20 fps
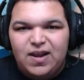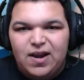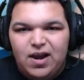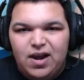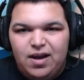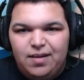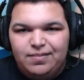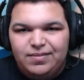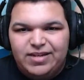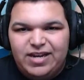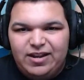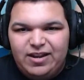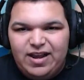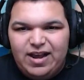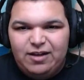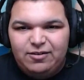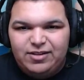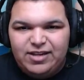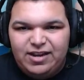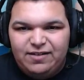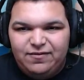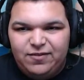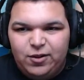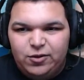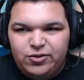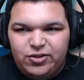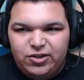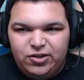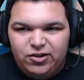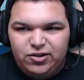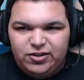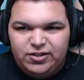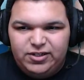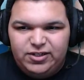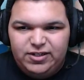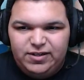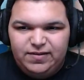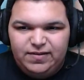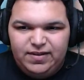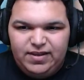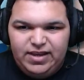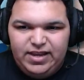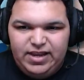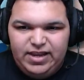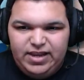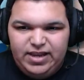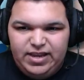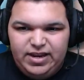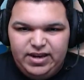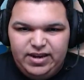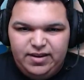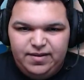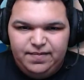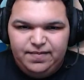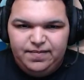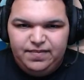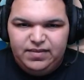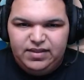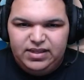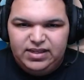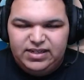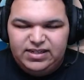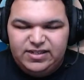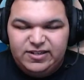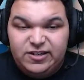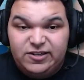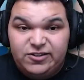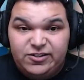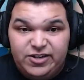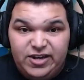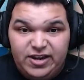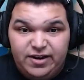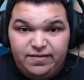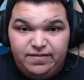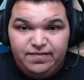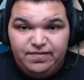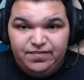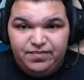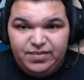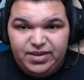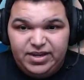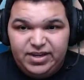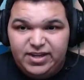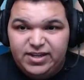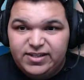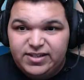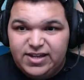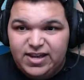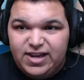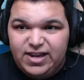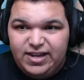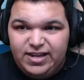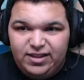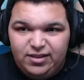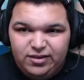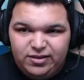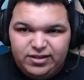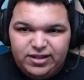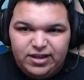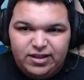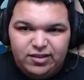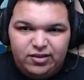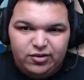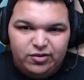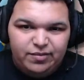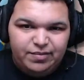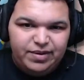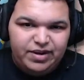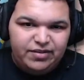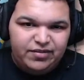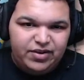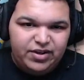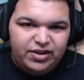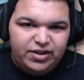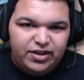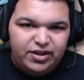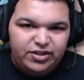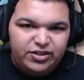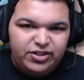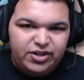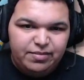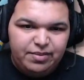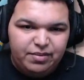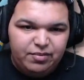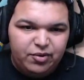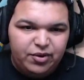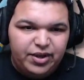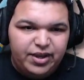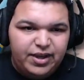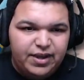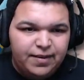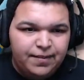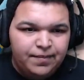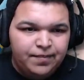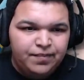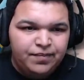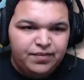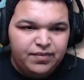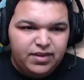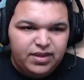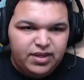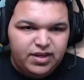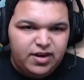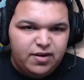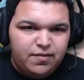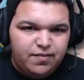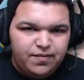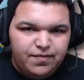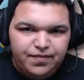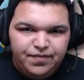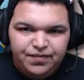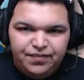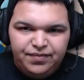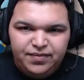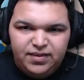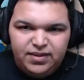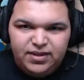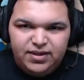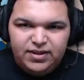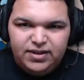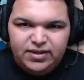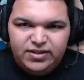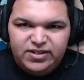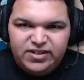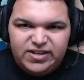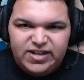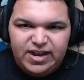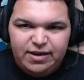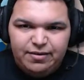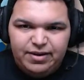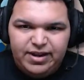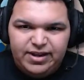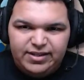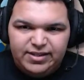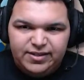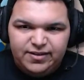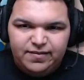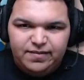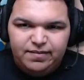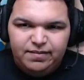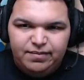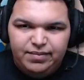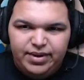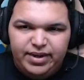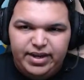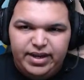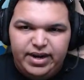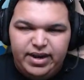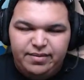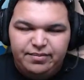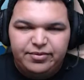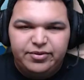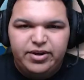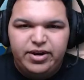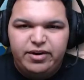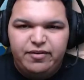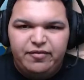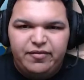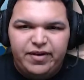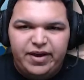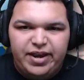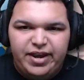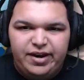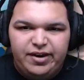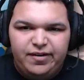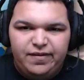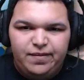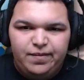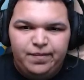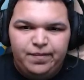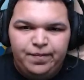how Typhlosion looked in 6th gen, because he looks like a little bit of a chubby boy, you know. This is how it is. But I'm trying to find